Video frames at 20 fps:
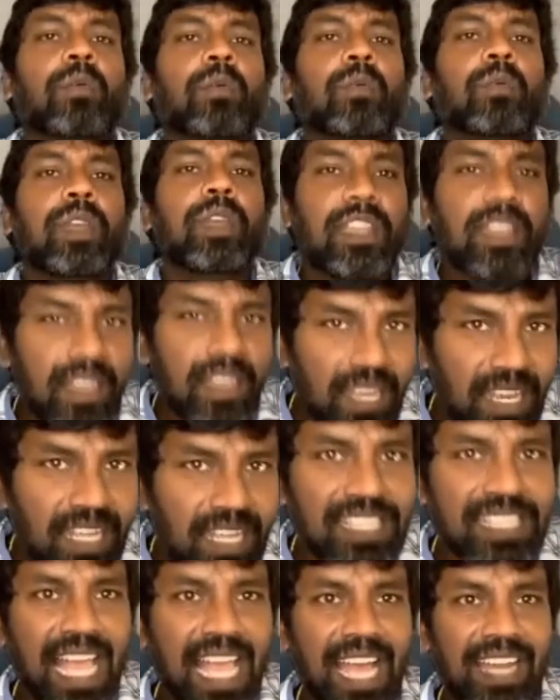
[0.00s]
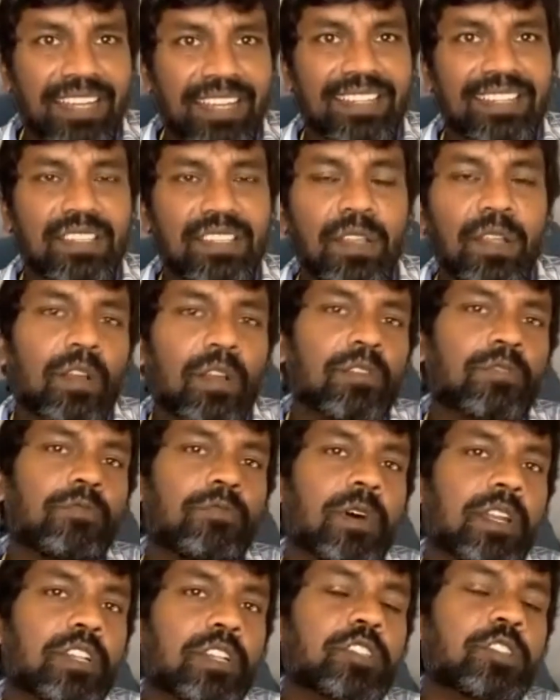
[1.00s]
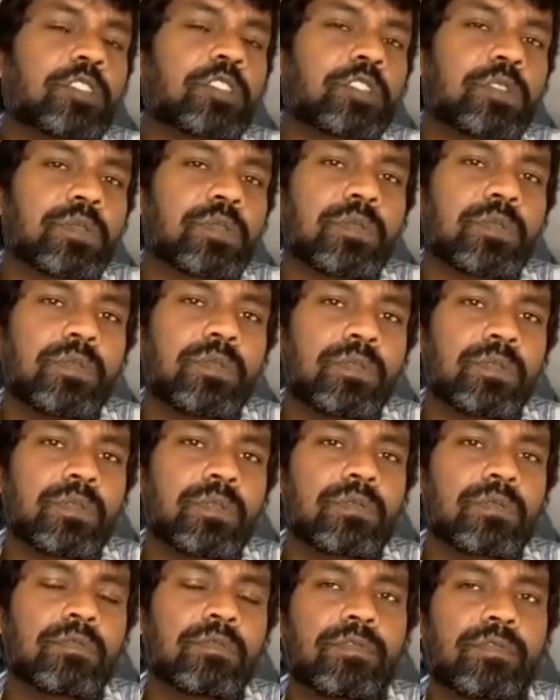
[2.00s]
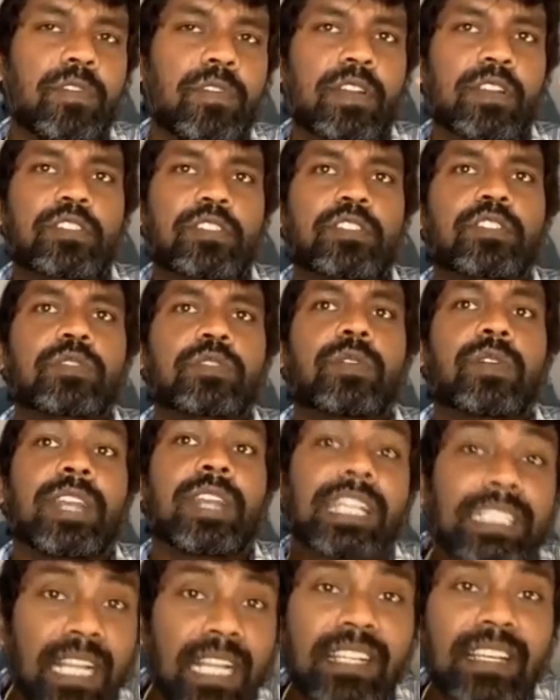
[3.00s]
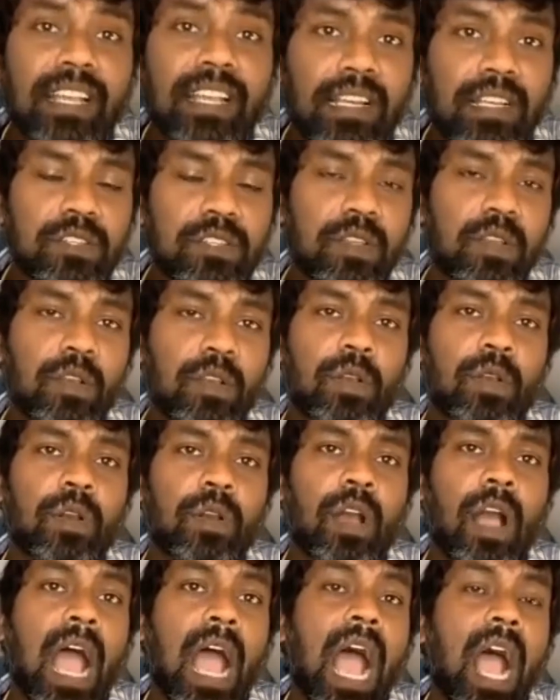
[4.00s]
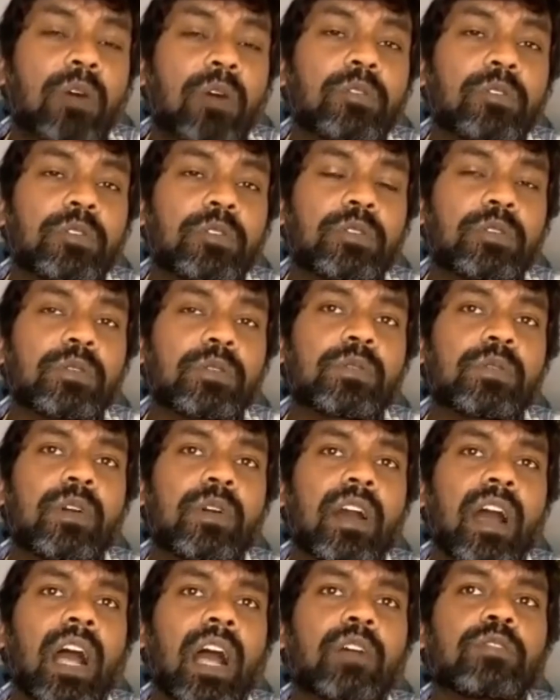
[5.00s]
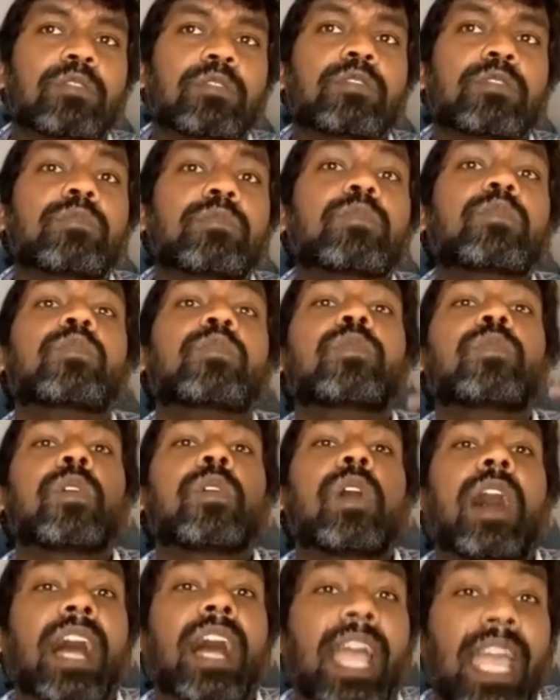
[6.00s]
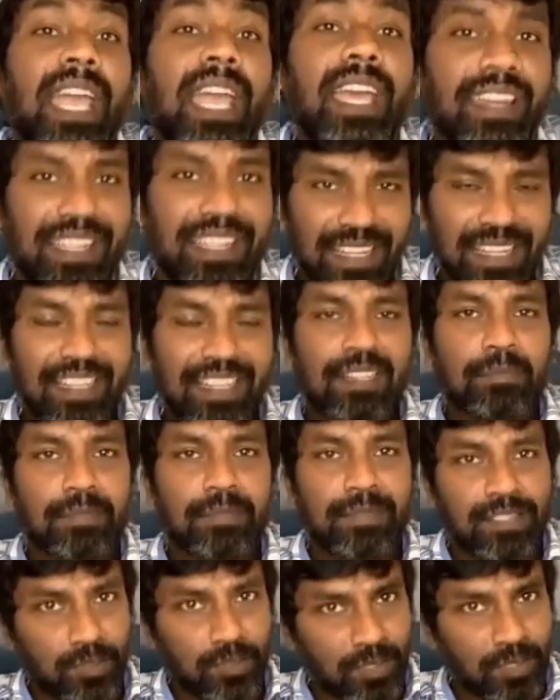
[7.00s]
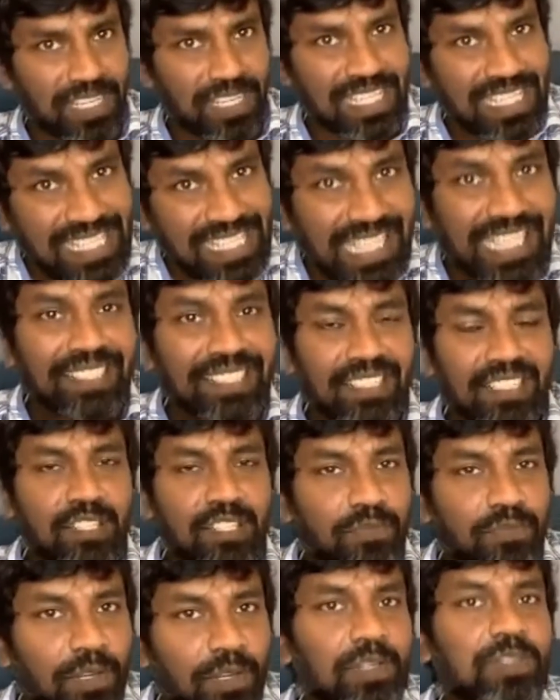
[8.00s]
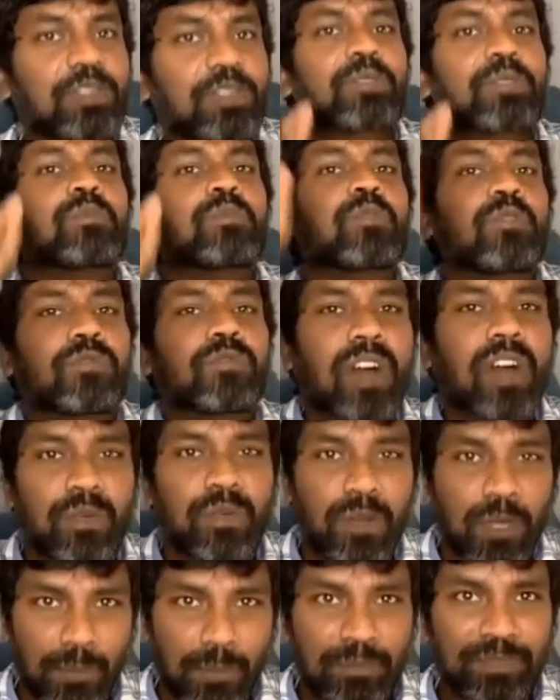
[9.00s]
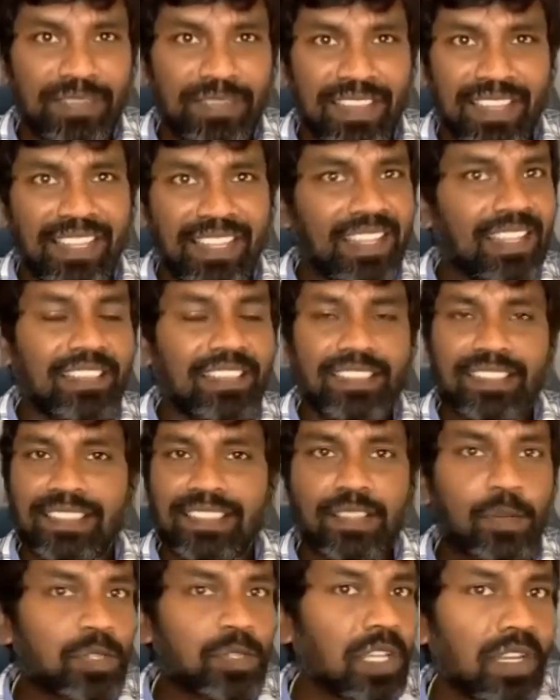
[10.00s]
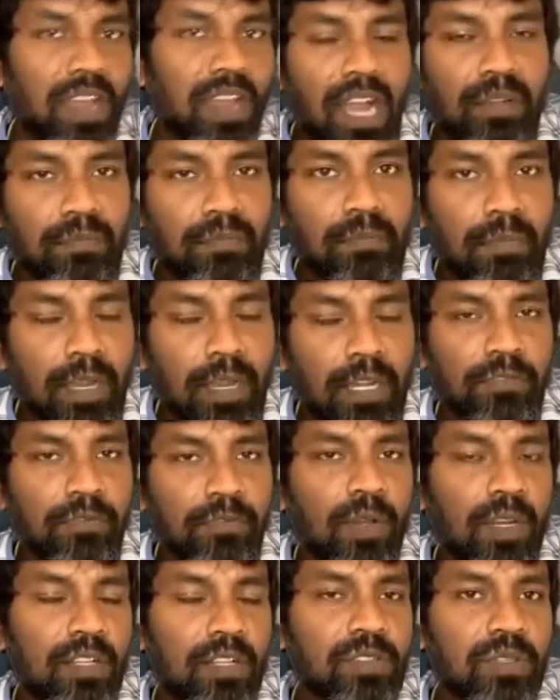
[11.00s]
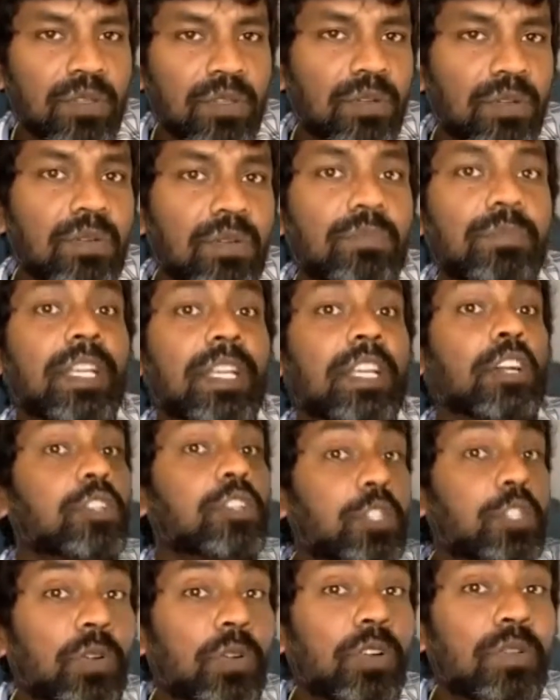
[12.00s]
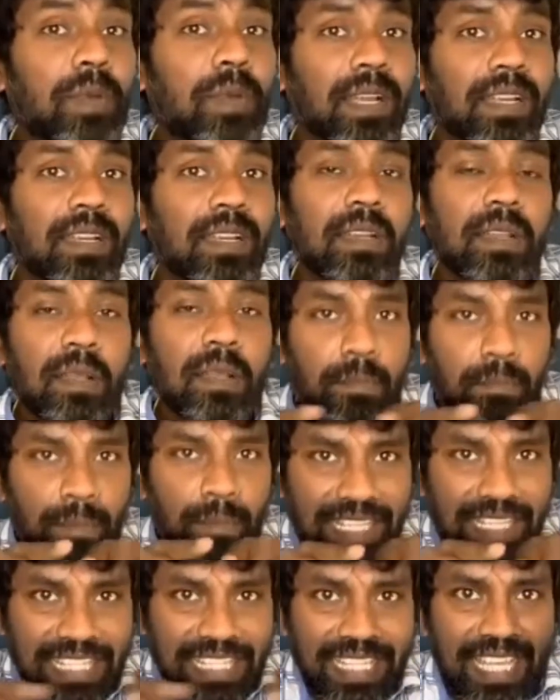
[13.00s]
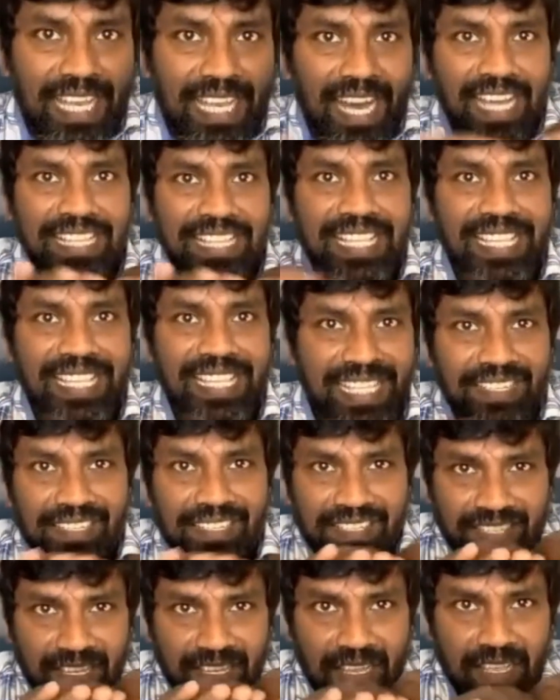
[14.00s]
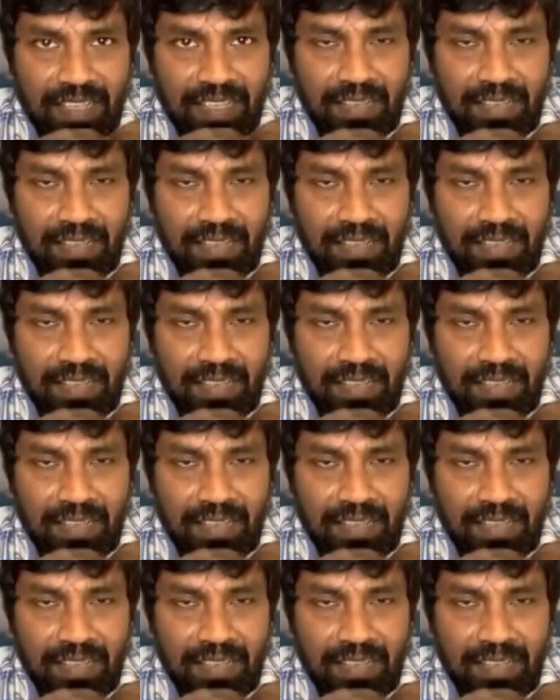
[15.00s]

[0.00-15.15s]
We need sadness for us to recognize how to move ahead. Those are signals for us to move forward. Those are not meant for us to be controlled by it, but they are the signals.